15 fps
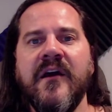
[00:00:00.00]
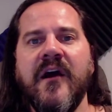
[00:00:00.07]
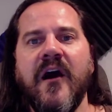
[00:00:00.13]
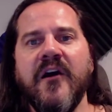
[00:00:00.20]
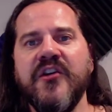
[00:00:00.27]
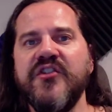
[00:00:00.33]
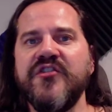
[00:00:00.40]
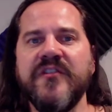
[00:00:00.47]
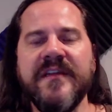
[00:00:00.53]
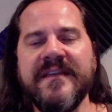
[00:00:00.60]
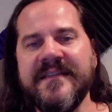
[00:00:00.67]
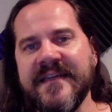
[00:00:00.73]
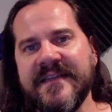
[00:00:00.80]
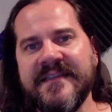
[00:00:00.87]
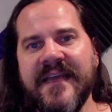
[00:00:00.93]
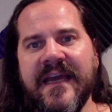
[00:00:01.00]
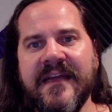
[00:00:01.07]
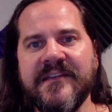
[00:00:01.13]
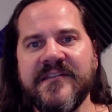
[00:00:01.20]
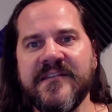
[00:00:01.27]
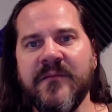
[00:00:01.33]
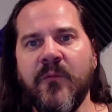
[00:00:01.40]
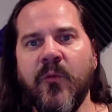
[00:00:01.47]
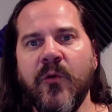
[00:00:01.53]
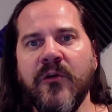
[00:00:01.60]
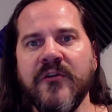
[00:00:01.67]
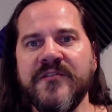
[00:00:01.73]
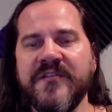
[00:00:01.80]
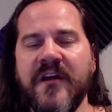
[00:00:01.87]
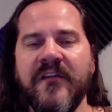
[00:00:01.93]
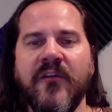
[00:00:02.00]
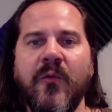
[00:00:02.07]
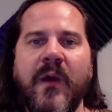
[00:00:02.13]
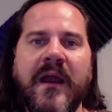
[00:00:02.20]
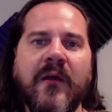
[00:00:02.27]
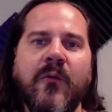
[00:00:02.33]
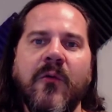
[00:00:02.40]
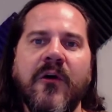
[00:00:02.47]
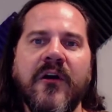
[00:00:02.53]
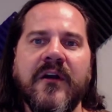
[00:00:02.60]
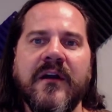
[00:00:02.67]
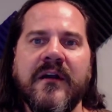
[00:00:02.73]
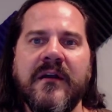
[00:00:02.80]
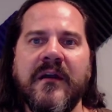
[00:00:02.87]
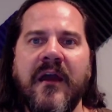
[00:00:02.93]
I'll usually dictate some words on the way to work,